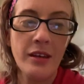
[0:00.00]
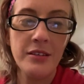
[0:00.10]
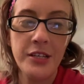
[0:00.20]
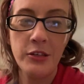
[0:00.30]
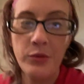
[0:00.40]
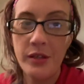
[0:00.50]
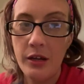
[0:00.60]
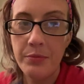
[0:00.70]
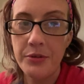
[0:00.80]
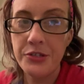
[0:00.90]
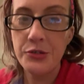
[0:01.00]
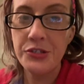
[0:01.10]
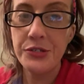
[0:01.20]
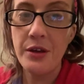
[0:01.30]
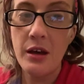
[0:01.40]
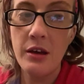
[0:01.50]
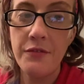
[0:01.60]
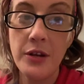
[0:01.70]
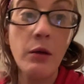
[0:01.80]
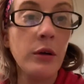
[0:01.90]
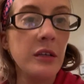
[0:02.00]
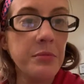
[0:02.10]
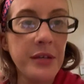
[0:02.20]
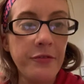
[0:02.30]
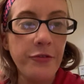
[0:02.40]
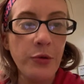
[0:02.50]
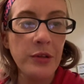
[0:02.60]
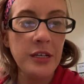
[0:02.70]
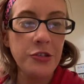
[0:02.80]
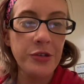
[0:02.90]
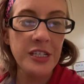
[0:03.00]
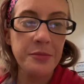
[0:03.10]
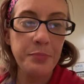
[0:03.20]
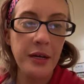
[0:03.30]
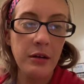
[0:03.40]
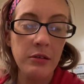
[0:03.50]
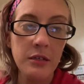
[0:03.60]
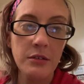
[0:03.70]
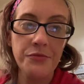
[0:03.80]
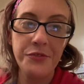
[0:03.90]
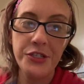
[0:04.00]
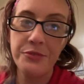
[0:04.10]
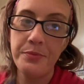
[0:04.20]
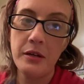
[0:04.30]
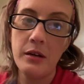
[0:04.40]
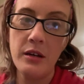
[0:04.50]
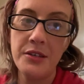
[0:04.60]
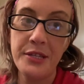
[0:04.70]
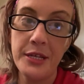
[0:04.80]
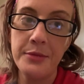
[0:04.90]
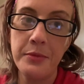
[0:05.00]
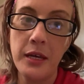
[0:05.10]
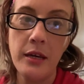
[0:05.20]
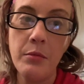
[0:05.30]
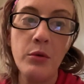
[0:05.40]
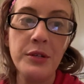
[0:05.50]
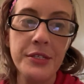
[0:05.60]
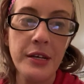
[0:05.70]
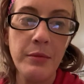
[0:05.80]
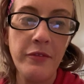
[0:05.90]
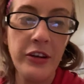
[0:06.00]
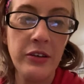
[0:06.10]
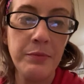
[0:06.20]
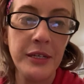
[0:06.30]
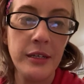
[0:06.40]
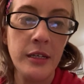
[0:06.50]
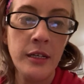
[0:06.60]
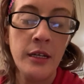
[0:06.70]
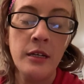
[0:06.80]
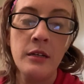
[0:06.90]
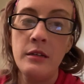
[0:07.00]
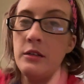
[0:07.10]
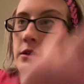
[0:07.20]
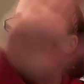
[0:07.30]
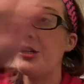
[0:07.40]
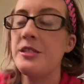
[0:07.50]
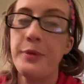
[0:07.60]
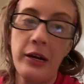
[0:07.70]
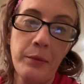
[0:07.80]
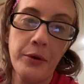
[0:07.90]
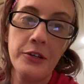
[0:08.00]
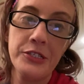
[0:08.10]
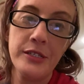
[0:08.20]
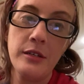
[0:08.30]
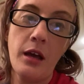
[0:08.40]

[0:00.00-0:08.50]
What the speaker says: dealing with a lot of personal stuff, and I wanted to be fully transparent just because that's me. I'm a very big transparent person.